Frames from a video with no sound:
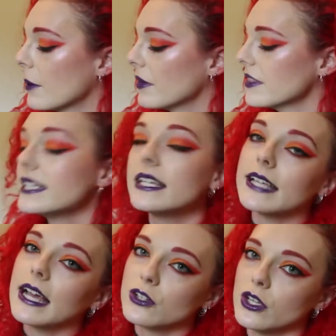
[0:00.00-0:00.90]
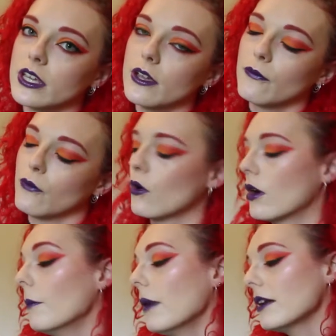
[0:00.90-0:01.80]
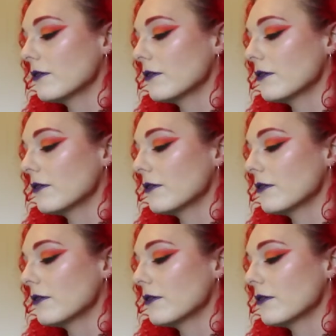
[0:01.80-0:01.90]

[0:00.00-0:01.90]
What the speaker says: But this is actually for my